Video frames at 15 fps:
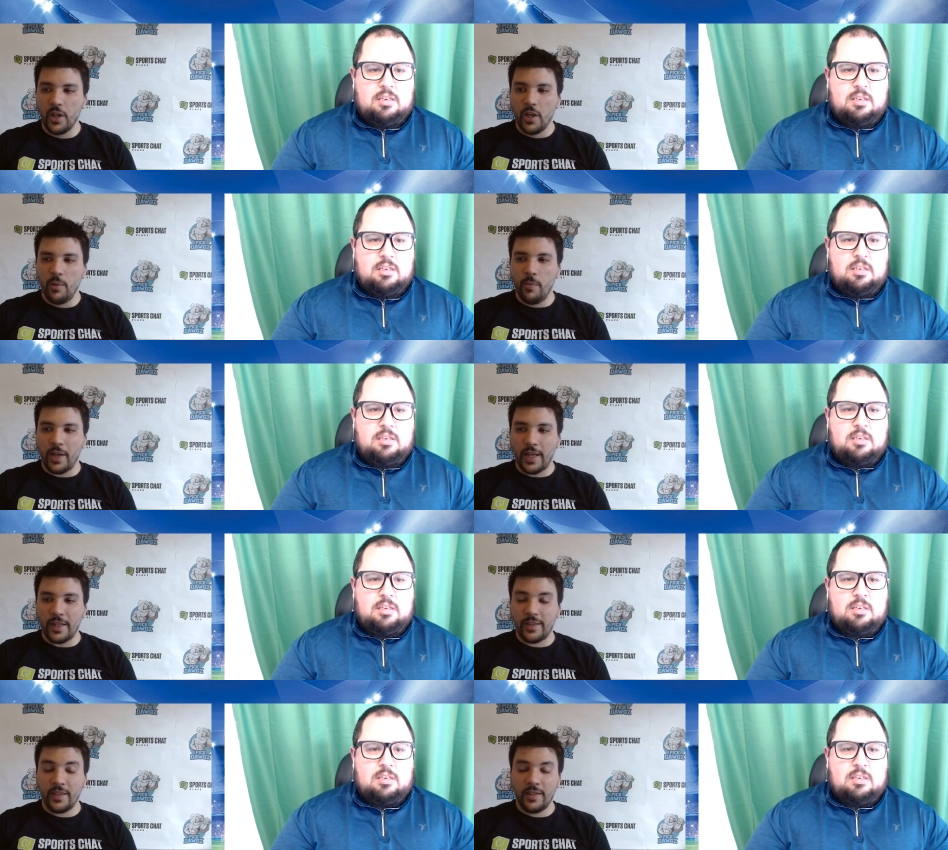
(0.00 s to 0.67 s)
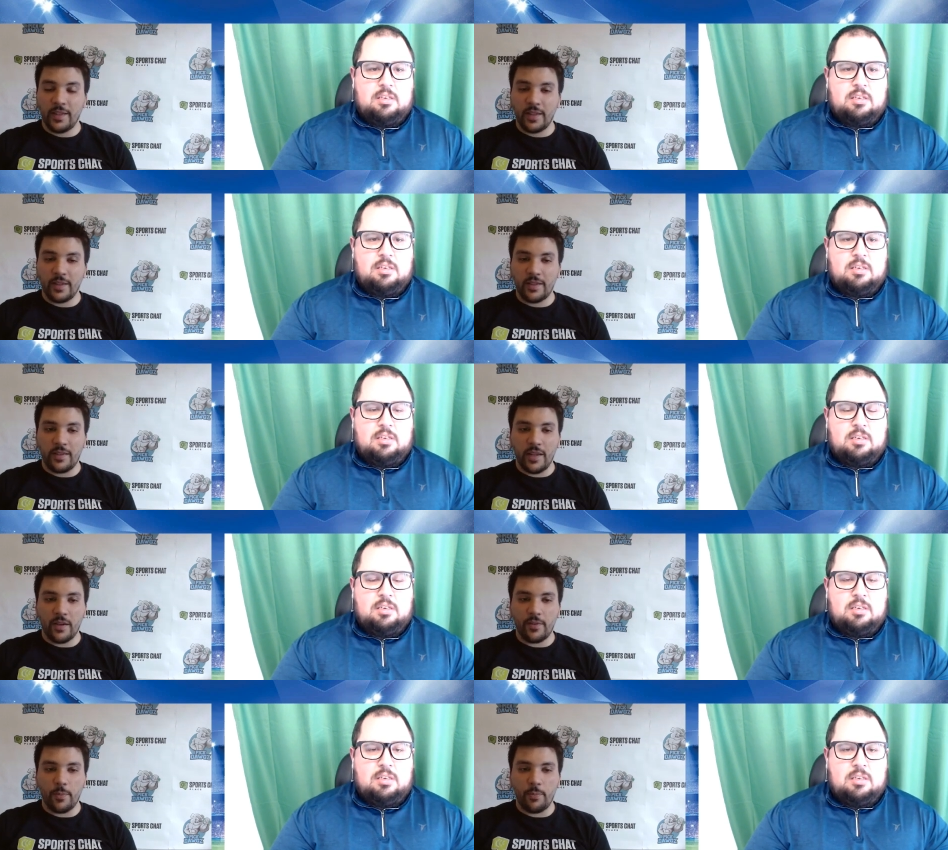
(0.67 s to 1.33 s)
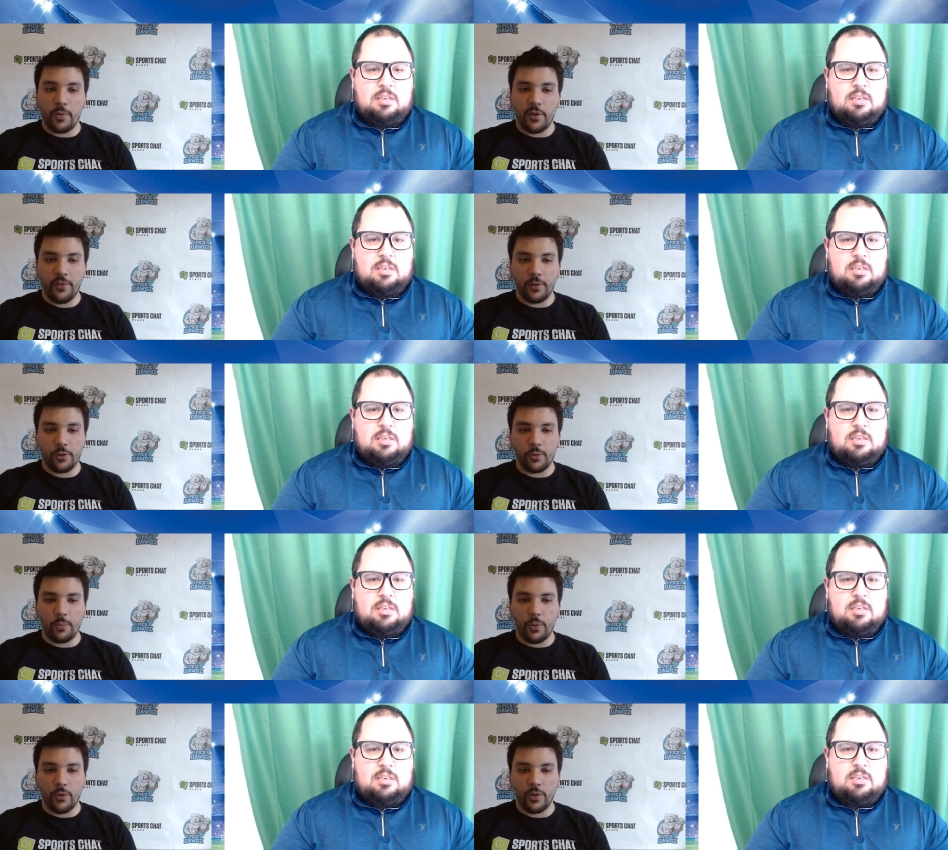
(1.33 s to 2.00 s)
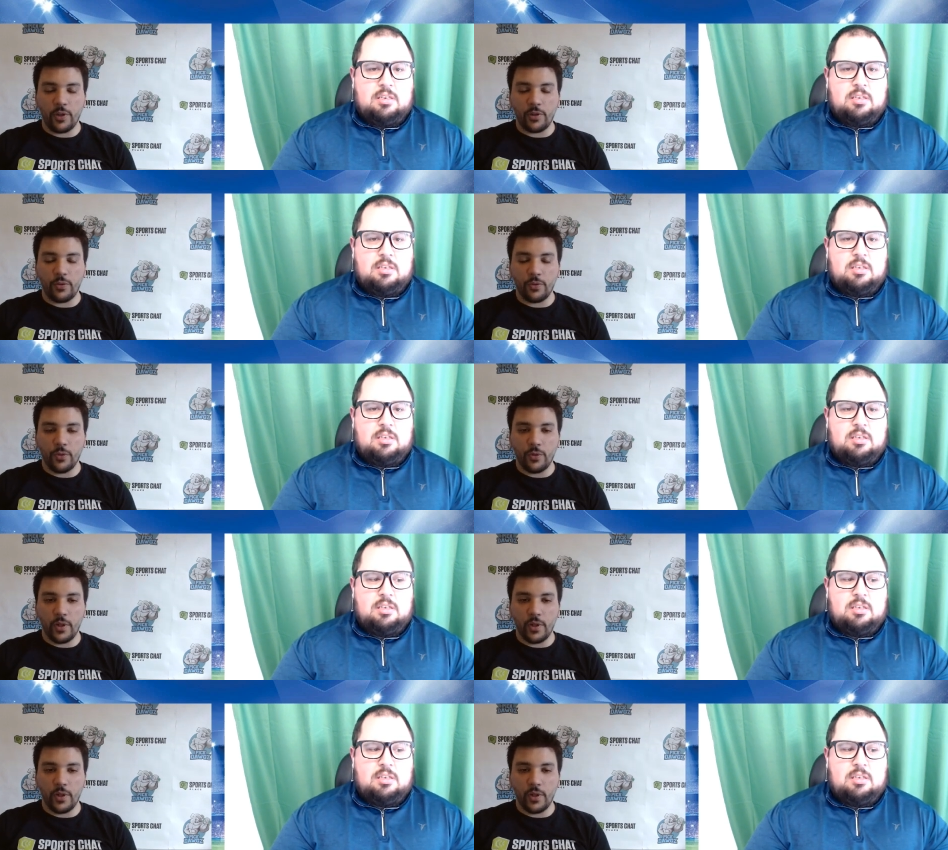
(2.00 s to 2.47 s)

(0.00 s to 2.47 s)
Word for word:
Speaker 1: But I think that they have a perfect opponent to do